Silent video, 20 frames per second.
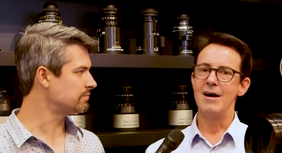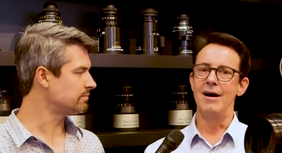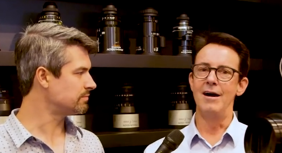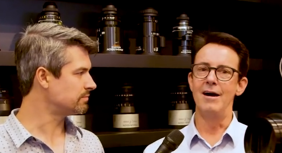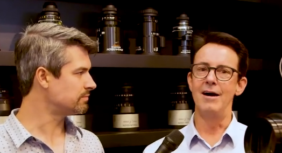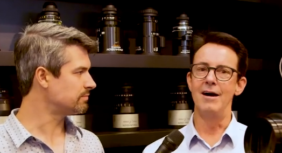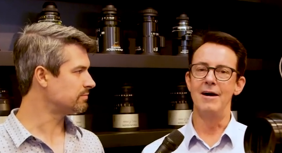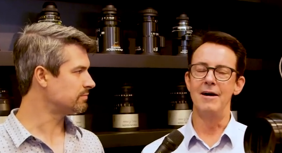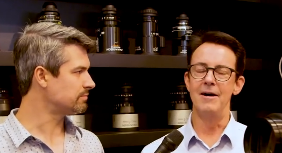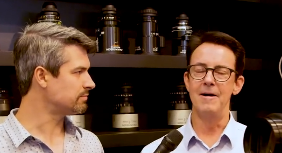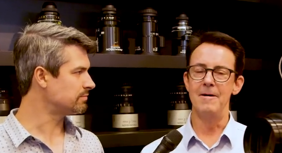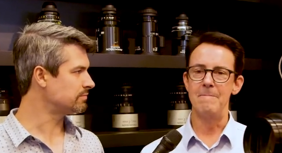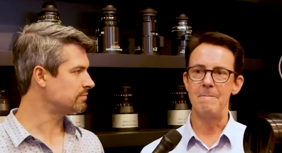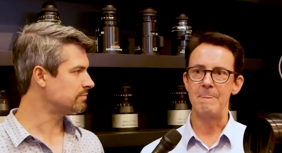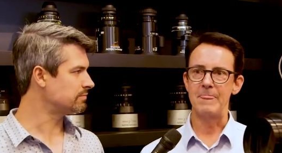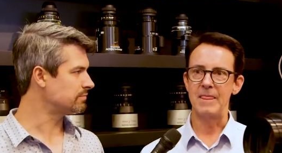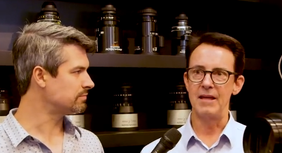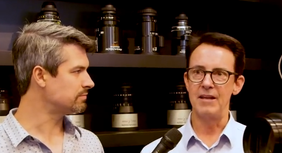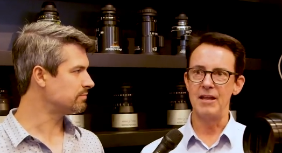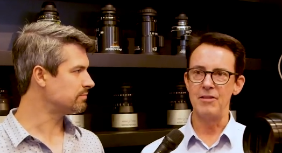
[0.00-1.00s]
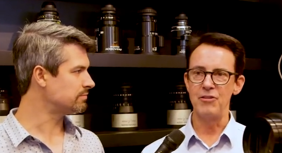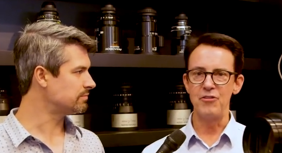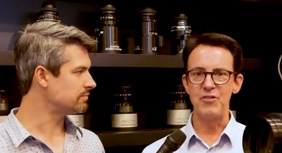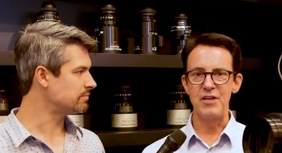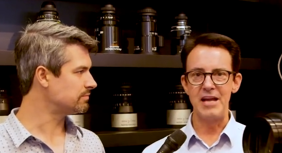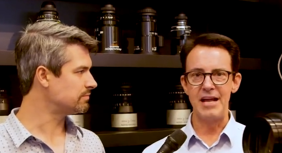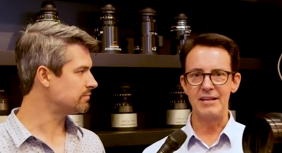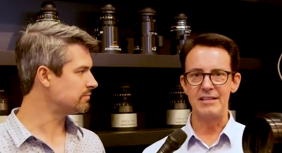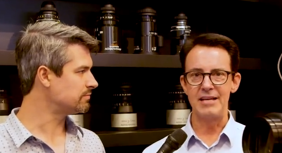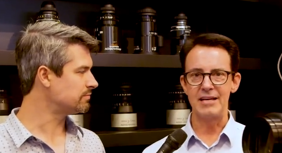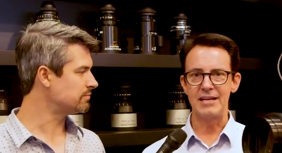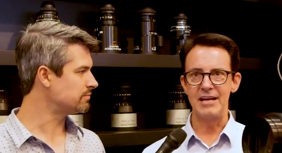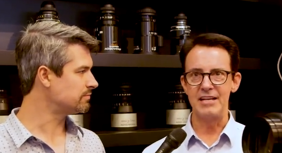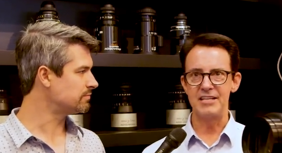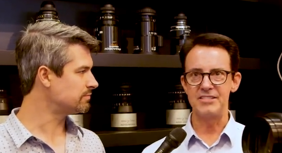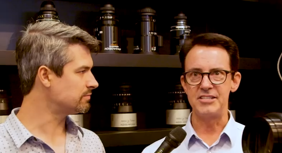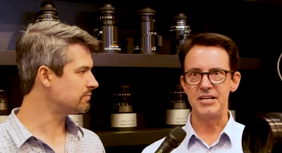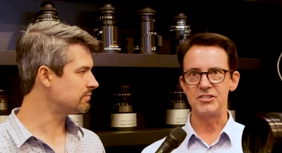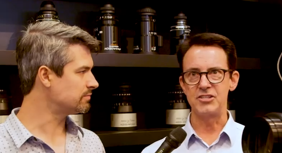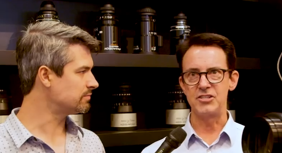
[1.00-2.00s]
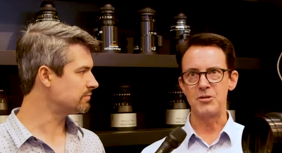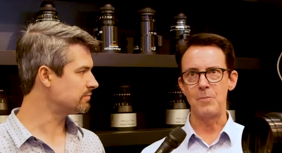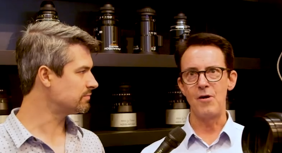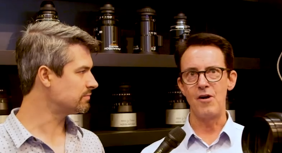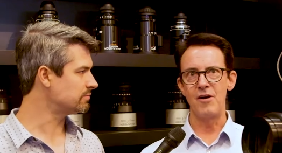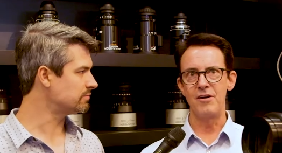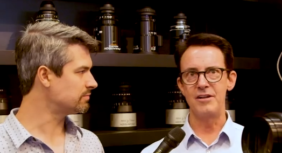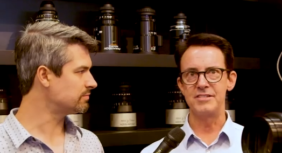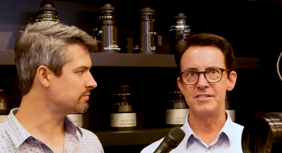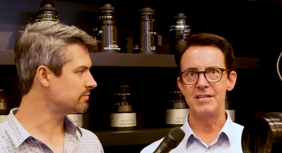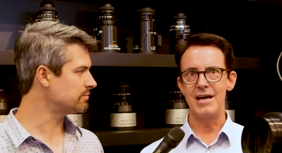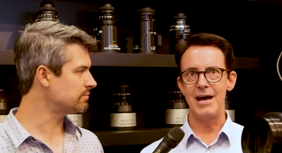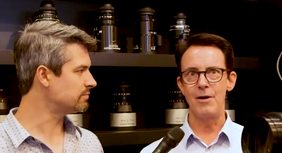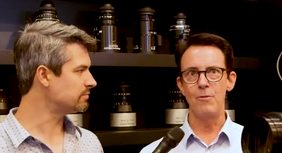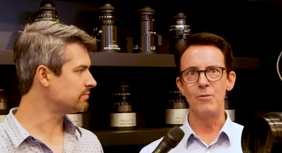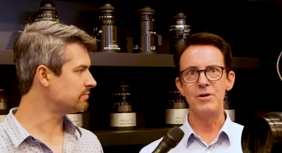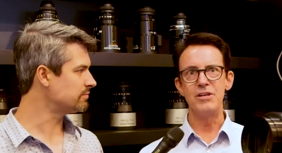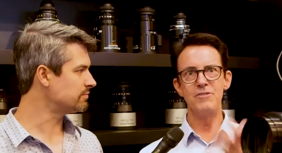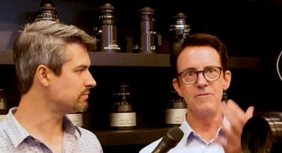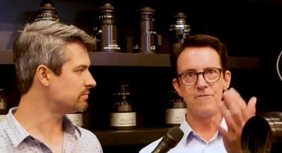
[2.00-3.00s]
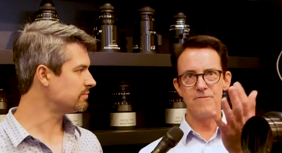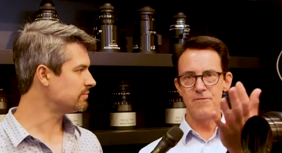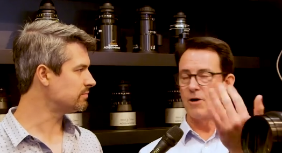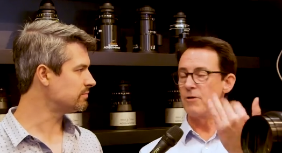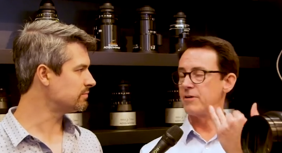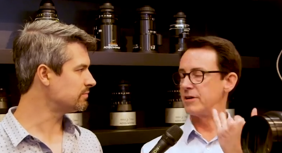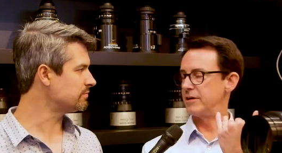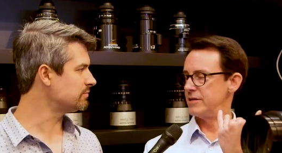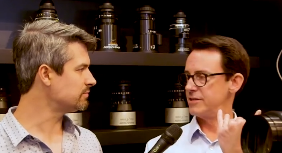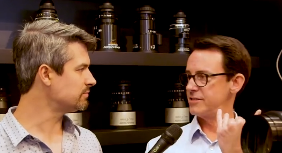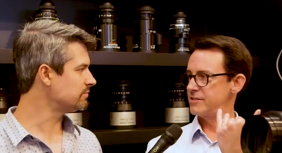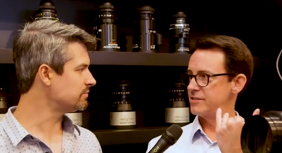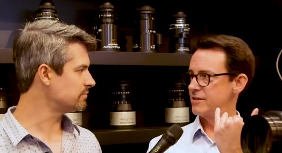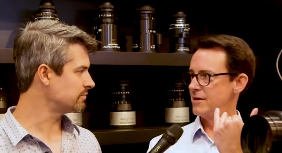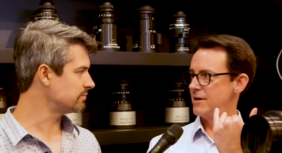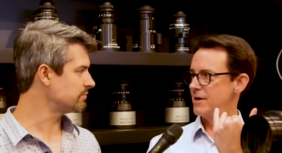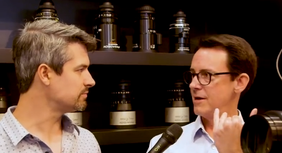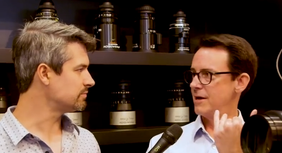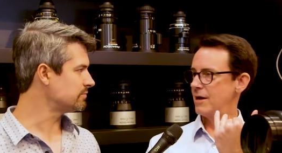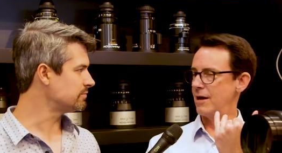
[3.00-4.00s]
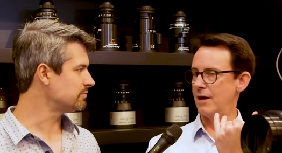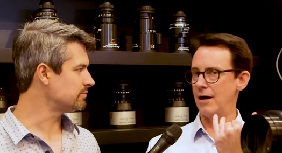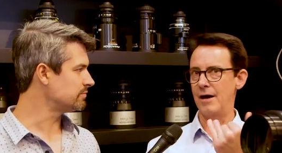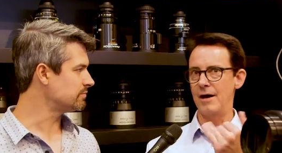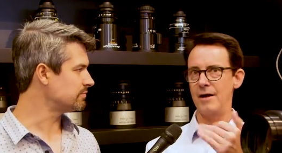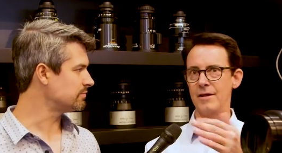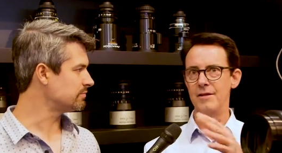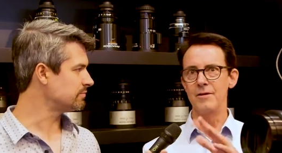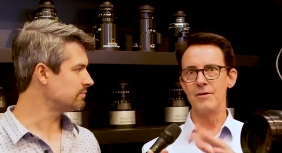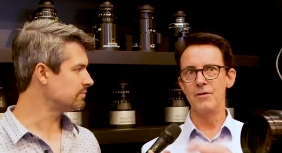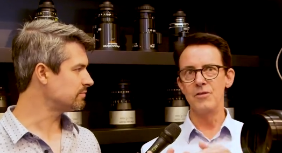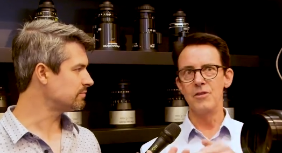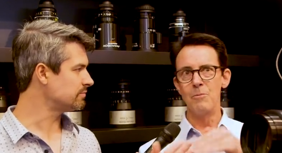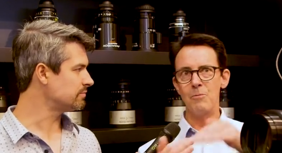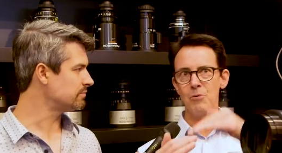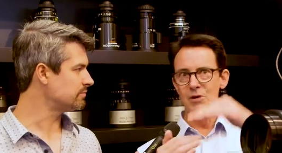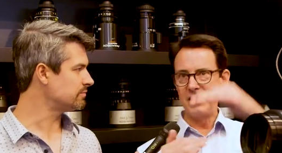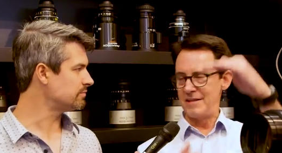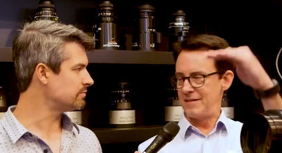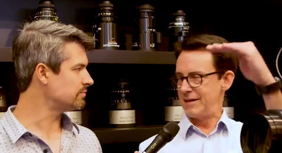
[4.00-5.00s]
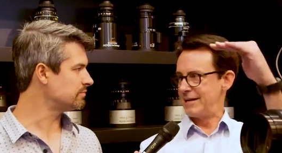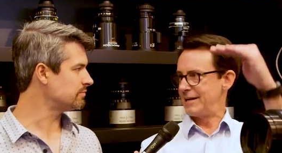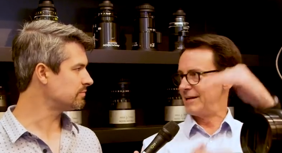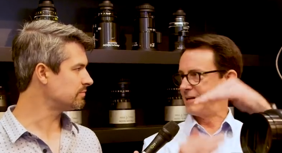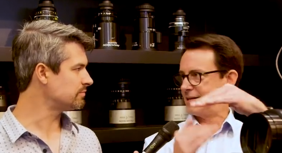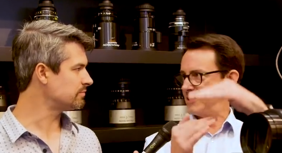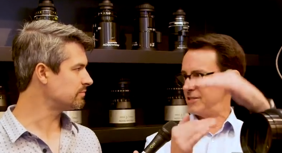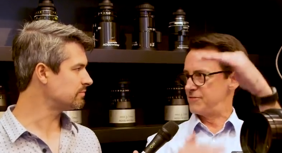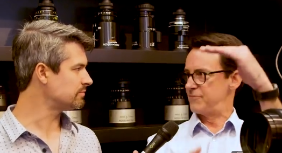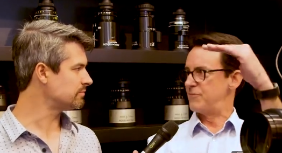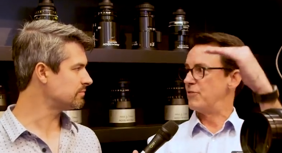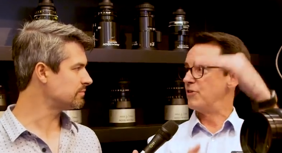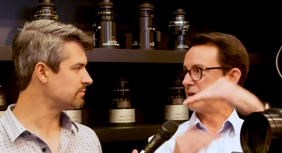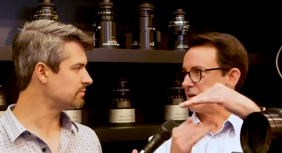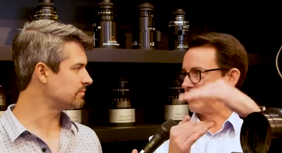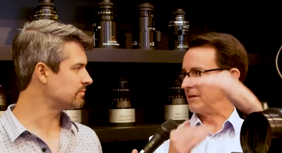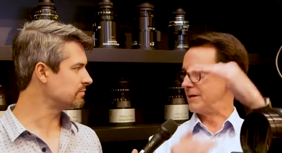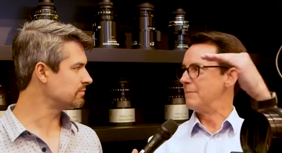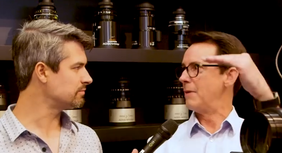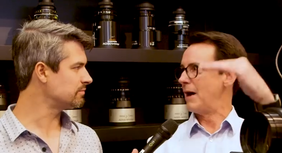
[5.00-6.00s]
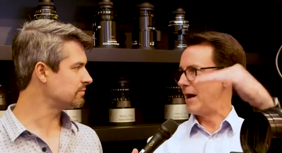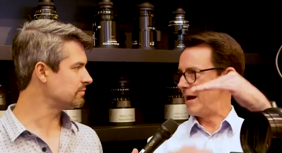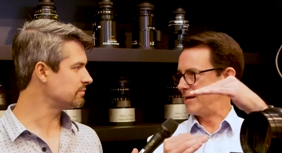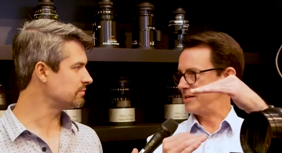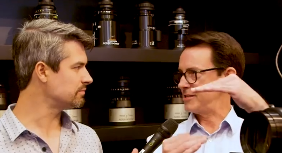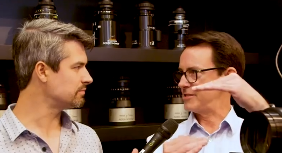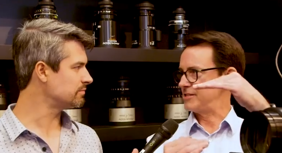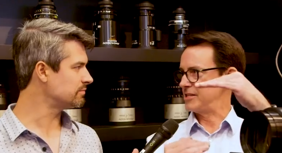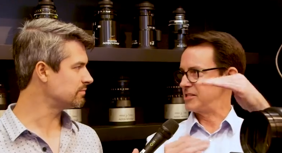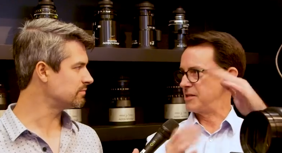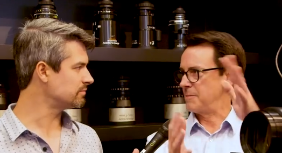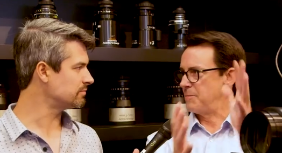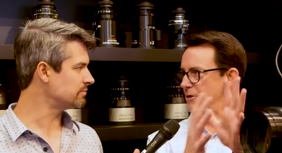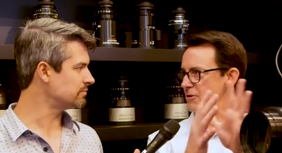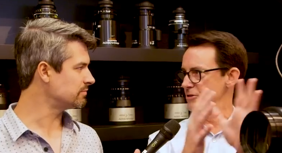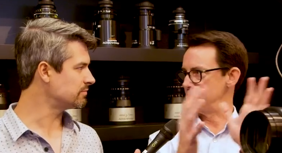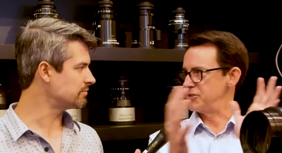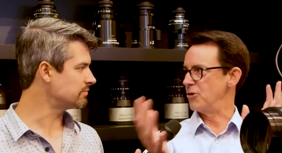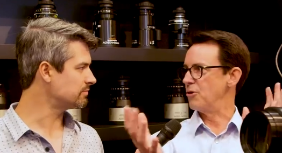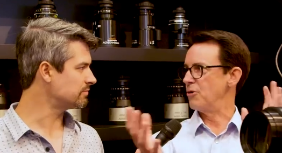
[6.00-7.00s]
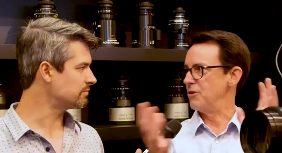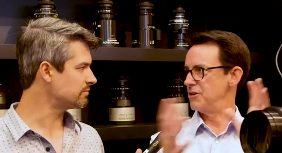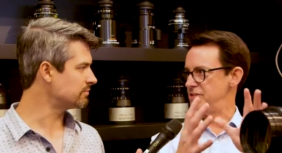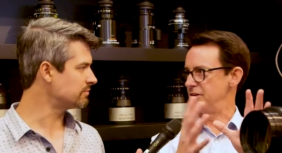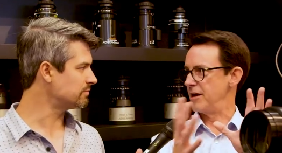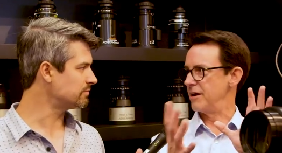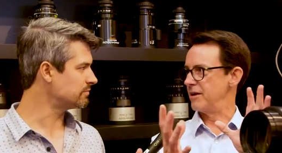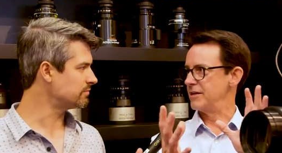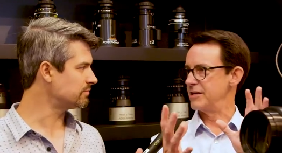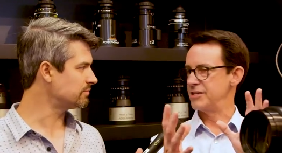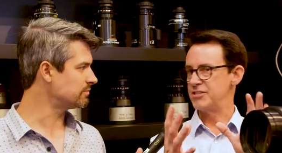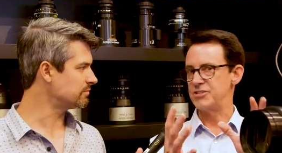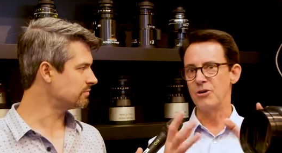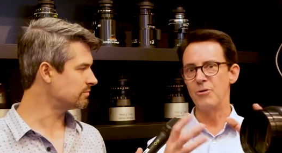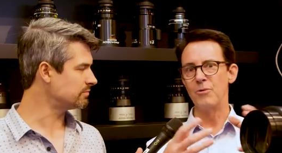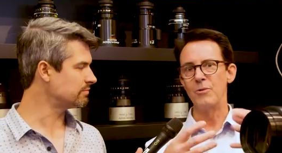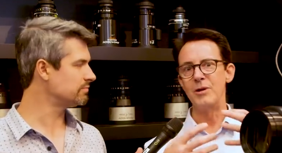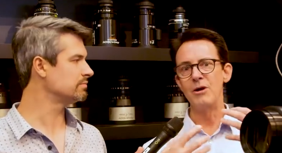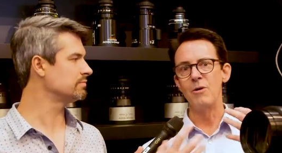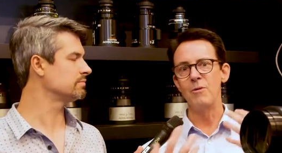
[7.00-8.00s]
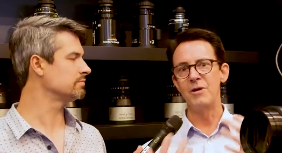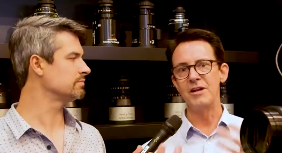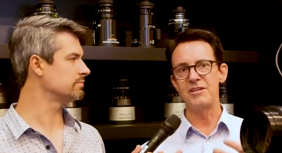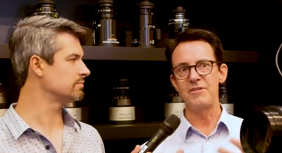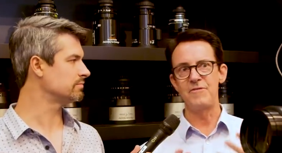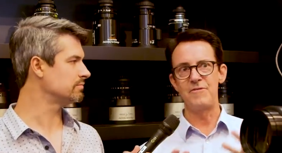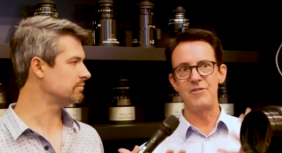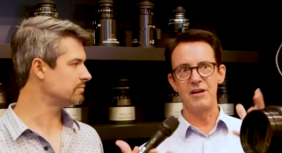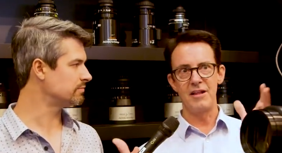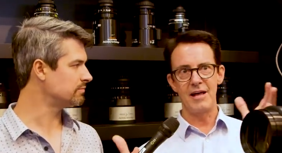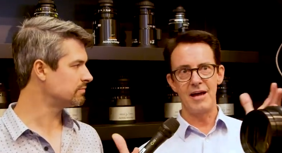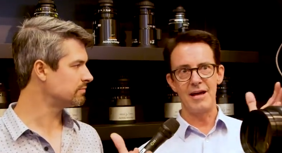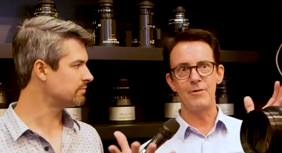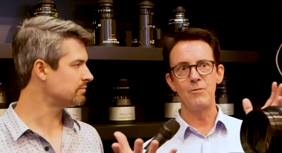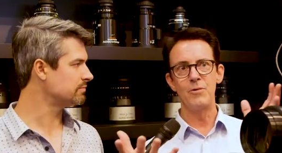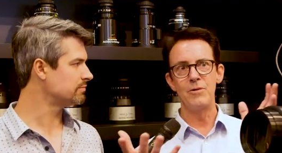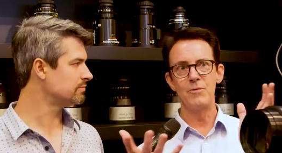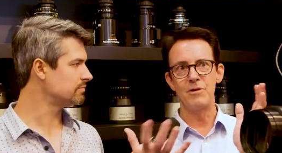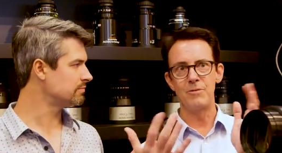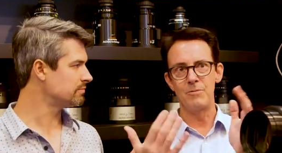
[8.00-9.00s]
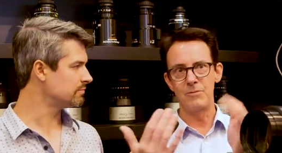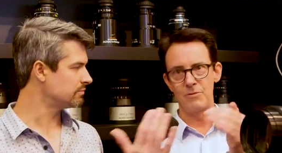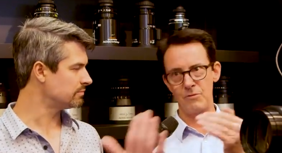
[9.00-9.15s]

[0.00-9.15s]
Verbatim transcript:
Speaker 1: Another thing that kind of sets us apart is that when you focus, the breathing is vertically biased as opposed to horizontally. So we don't want it to feel like when we're